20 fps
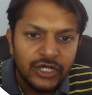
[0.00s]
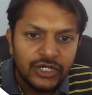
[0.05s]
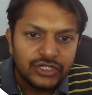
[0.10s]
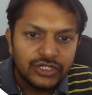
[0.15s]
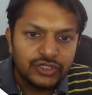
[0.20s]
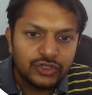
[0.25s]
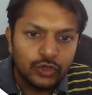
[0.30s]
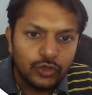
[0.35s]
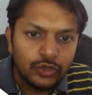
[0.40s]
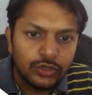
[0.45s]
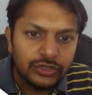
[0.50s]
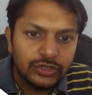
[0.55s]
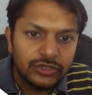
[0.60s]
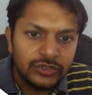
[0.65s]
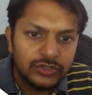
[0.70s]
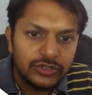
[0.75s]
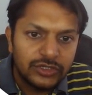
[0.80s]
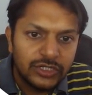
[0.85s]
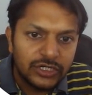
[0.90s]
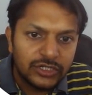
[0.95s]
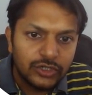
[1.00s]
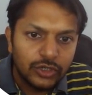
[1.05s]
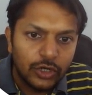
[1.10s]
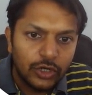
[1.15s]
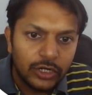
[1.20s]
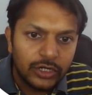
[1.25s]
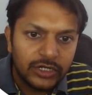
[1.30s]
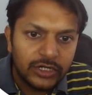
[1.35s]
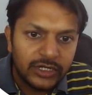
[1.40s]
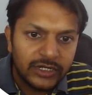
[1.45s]
So the
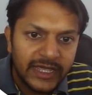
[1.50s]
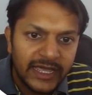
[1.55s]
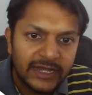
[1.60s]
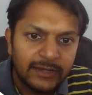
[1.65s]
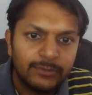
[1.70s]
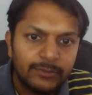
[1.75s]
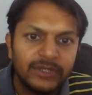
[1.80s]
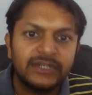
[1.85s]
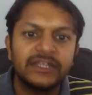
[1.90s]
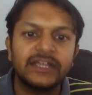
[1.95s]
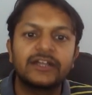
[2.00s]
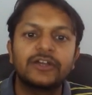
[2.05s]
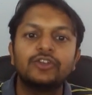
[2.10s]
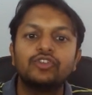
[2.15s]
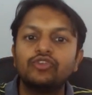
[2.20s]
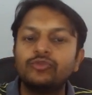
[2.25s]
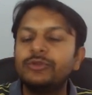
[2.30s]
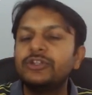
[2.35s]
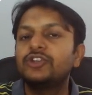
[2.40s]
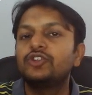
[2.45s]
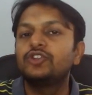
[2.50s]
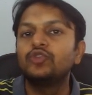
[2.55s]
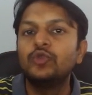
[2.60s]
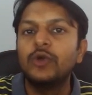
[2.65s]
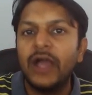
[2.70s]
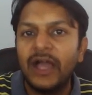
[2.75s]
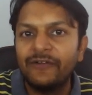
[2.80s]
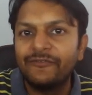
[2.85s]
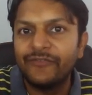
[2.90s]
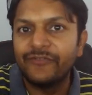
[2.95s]
torque can be taken to be
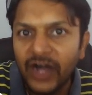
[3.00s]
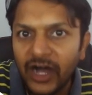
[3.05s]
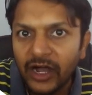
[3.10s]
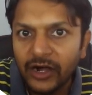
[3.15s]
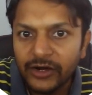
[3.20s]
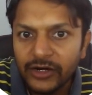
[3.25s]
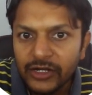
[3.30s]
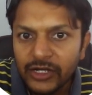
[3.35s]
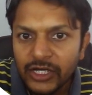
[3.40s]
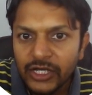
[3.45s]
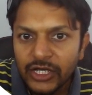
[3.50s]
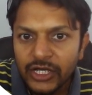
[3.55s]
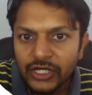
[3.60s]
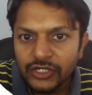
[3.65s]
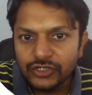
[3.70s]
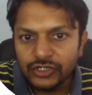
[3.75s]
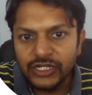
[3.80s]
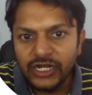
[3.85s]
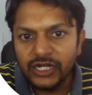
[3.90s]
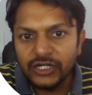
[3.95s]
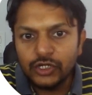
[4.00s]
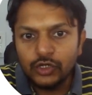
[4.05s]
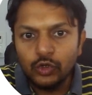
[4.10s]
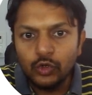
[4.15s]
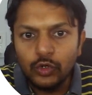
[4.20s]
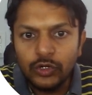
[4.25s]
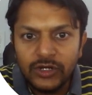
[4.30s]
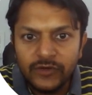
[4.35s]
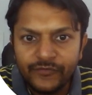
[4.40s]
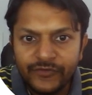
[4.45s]
2FR. So there are
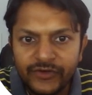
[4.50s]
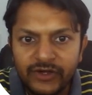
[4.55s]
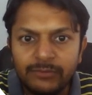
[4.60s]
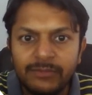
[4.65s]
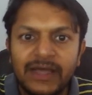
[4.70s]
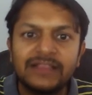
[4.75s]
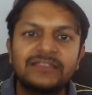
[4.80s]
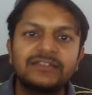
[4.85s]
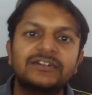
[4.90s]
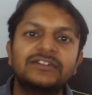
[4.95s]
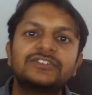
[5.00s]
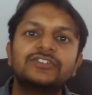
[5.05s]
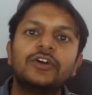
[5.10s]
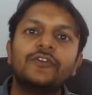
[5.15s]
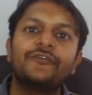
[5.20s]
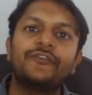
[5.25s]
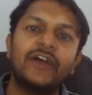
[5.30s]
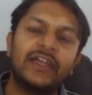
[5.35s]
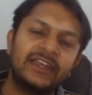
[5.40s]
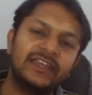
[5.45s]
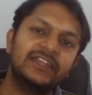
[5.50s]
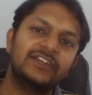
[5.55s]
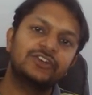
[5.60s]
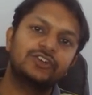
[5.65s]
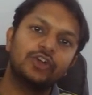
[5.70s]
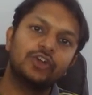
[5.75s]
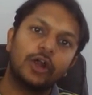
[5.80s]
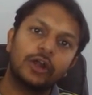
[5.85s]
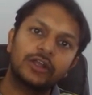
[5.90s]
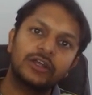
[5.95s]
two different methods of finding
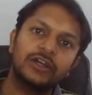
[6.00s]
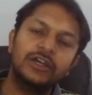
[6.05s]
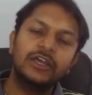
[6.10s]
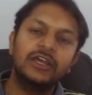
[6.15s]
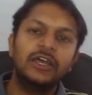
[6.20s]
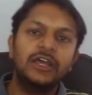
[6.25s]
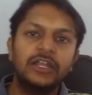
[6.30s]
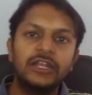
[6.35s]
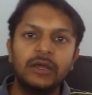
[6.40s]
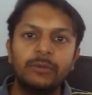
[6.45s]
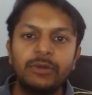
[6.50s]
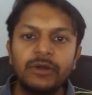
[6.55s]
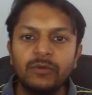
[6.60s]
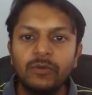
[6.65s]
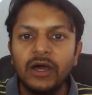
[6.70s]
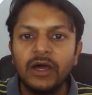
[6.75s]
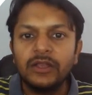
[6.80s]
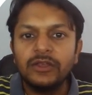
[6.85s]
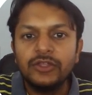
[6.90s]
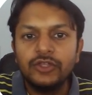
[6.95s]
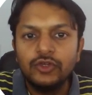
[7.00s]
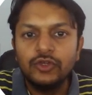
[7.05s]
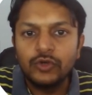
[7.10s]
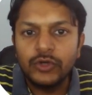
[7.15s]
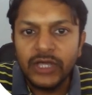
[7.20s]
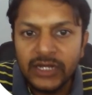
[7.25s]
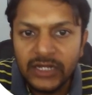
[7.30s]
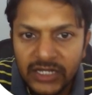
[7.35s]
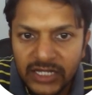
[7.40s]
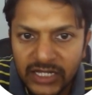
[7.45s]
torque. Number one, you
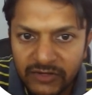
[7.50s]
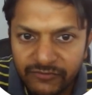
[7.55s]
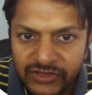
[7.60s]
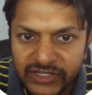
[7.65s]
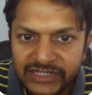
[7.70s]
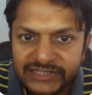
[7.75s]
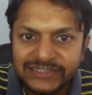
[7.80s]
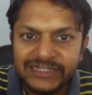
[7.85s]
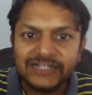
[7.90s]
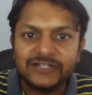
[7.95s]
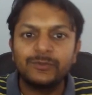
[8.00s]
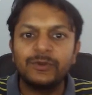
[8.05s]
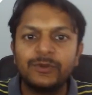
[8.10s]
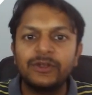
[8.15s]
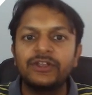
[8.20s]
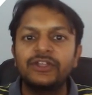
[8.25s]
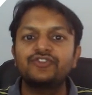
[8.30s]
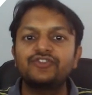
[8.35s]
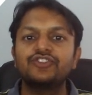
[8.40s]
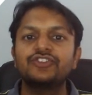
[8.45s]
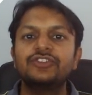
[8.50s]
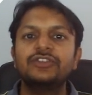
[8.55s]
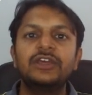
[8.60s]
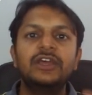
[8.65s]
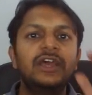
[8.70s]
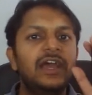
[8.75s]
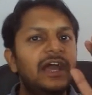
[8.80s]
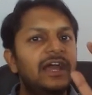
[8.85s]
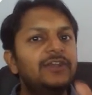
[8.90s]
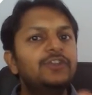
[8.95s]
can give this explanation
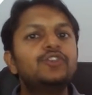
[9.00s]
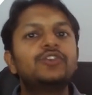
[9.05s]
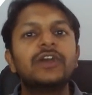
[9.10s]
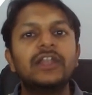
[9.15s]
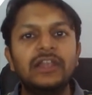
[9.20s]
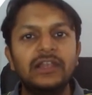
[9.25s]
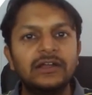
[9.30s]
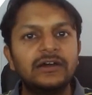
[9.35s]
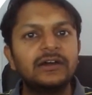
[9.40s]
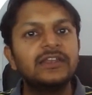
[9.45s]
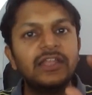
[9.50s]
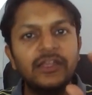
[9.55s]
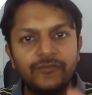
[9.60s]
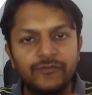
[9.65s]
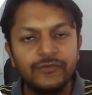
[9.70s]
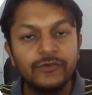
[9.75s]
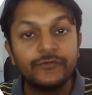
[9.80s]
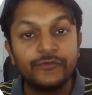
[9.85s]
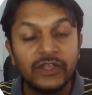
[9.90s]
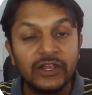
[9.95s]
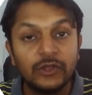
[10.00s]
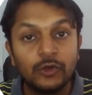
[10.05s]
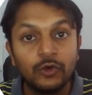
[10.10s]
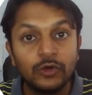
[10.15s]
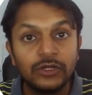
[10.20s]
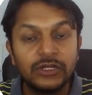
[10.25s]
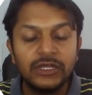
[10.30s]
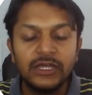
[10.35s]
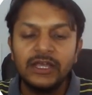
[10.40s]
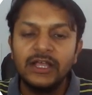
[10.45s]
and you can learn if you feel
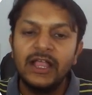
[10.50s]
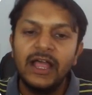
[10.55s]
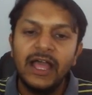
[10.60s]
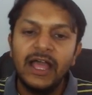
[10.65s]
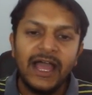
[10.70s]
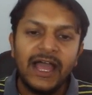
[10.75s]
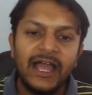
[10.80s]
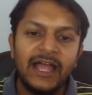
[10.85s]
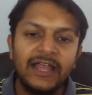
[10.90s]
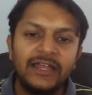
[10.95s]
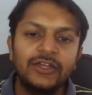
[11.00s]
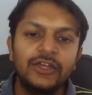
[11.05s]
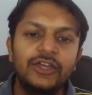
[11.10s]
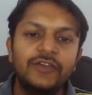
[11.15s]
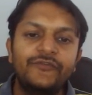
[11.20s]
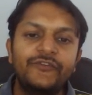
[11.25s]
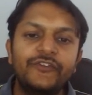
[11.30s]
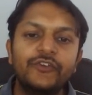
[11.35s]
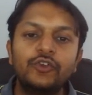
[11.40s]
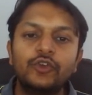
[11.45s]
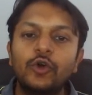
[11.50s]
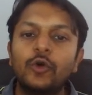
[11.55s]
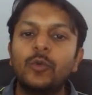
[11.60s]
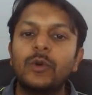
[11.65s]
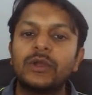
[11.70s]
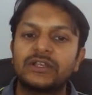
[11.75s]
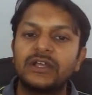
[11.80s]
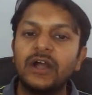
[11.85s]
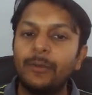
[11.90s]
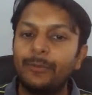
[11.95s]
good. And if you know
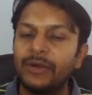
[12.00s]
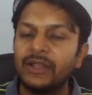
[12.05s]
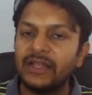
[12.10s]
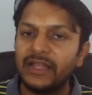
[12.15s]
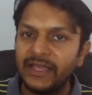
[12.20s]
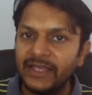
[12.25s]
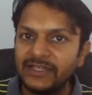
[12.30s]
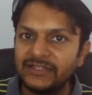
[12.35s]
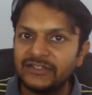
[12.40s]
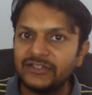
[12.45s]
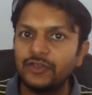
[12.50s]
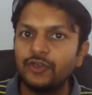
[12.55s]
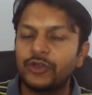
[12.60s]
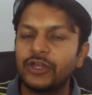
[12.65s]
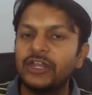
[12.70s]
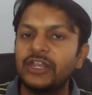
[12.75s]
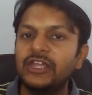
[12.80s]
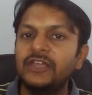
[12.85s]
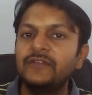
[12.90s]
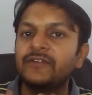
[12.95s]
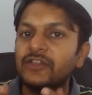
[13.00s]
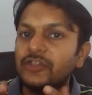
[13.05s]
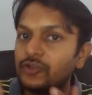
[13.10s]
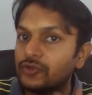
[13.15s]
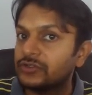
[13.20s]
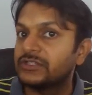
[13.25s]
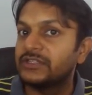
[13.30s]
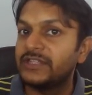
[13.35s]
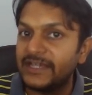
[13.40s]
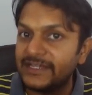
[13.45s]
what couple is, you can even
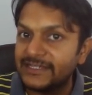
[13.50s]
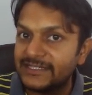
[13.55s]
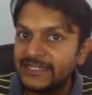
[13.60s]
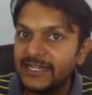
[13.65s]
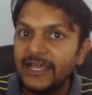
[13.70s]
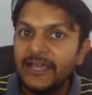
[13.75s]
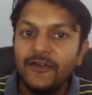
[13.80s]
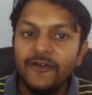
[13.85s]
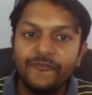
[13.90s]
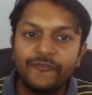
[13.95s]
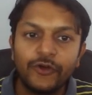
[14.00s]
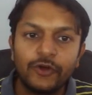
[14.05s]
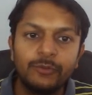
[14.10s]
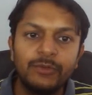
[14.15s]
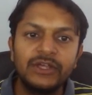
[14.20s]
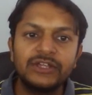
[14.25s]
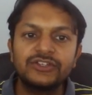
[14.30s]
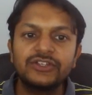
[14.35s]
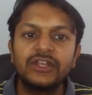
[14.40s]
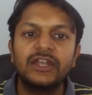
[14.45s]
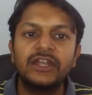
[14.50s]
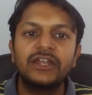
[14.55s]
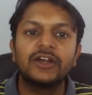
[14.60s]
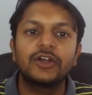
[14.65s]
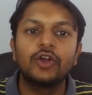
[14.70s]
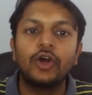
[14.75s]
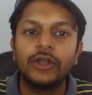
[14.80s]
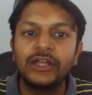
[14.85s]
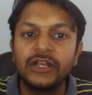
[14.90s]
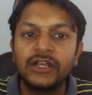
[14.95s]
use this formation, and
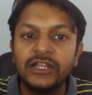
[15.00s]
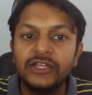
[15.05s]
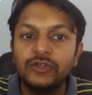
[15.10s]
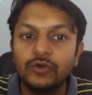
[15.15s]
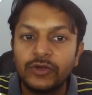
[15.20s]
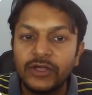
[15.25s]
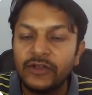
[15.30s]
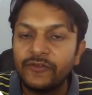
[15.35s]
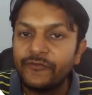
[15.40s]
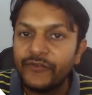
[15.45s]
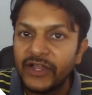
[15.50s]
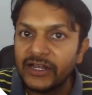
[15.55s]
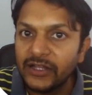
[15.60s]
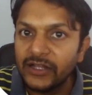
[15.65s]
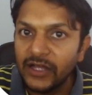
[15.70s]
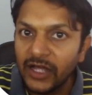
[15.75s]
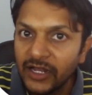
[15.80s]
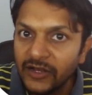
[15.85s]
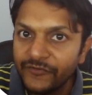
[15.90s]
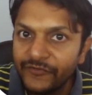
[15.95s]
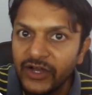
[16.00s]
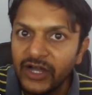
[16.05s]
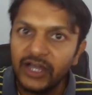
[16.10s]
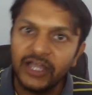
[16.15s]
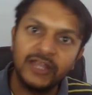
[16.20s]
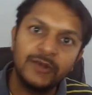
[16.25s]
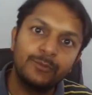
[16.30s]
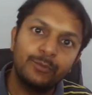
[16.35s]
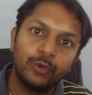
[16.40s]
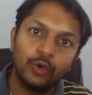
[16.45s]
accordingly, you can find alpha
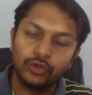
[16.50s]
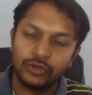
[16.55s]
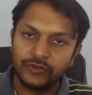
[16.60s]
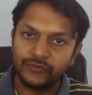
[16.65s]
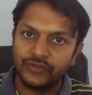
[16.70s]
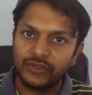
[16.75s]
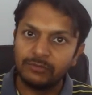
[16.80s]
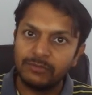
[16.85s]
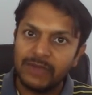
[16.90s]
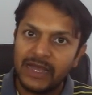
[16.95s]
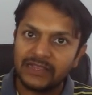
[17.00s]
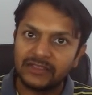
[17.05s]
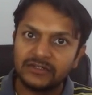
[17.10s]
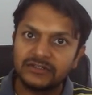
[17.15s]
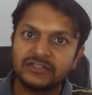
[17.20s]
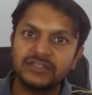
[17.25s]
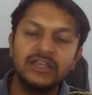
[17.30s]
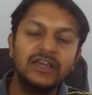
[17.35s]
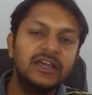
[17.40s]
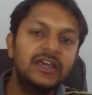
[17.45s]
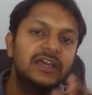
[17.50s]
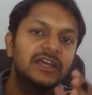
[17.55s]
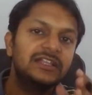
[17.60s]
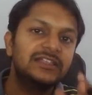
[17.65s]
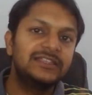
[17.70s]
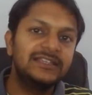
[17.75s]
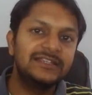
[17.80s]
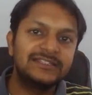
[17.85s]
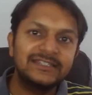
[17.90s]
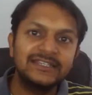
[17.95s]
in both of the methods.
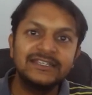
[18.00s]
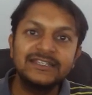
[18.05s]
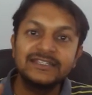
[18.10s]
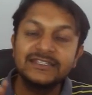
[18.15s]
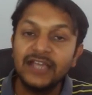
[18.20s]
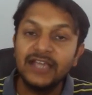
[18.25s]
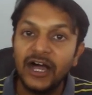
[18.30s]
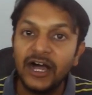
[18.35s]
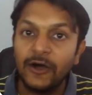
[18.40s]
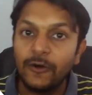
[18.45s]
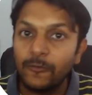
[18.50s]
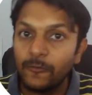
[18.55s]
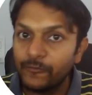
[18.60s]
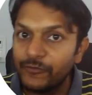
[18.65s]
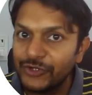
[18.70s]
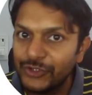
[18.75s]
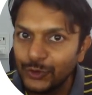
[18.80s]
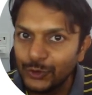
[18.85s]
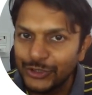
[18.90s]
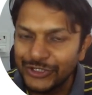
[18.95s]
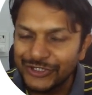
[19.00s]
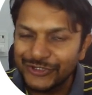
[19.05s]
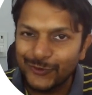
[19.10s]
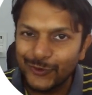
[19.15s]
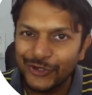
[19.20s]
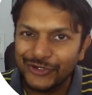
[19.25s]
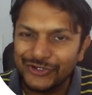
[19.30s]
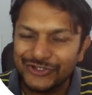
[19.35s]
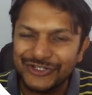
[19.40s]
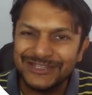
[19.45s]
This is how we do this
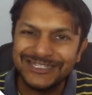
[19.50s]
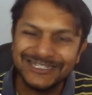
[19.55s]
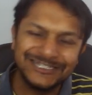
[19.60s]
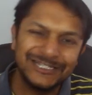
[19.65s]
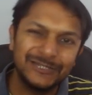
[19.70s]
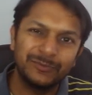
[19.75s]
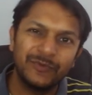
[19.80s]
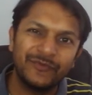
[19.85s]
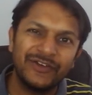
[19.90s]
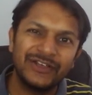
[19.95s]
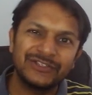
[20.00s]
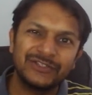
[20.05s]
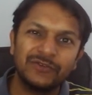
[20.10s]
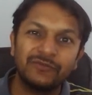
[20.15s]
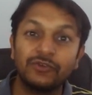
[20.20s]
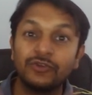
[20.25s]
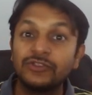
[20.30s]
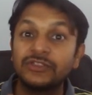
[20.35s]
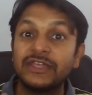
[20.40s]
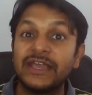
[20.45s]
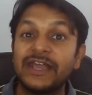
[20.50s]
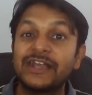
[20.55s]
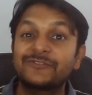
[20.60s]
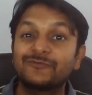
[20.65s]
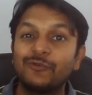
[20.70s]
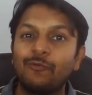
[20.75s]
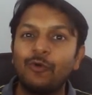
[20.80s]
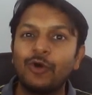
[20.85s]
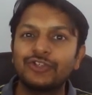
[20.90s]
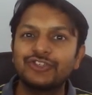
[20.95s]
question. This is Professor Varun. Thanks
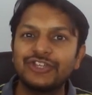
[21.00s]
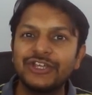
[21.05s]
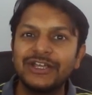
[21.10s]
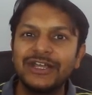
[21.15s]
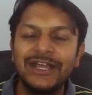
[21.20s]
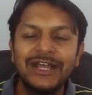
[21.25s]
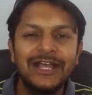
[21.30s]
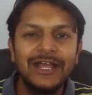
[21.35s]
for watching.